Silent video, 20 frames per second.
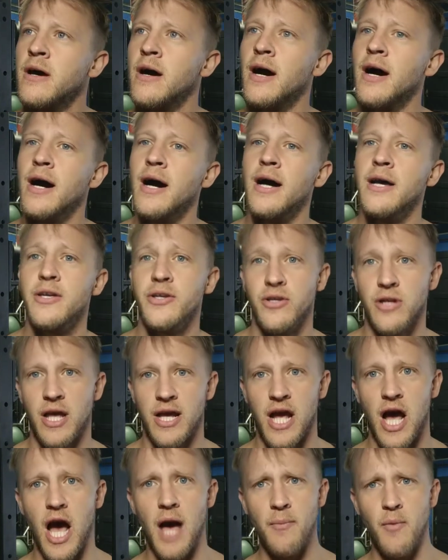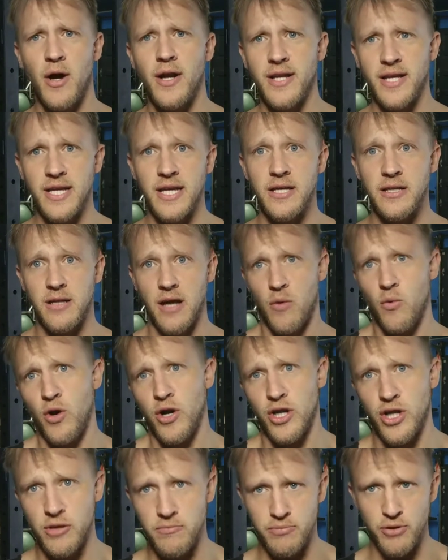uh, you're like, I want to get, I
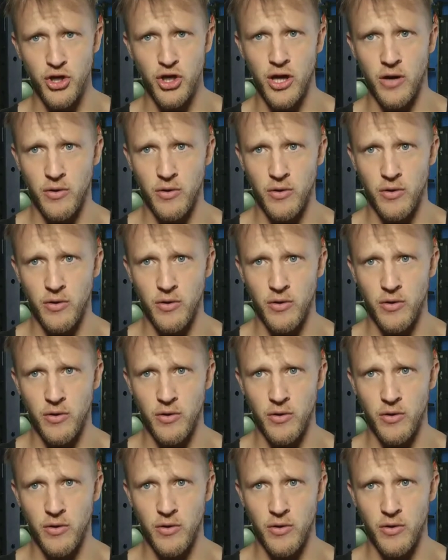want to get big,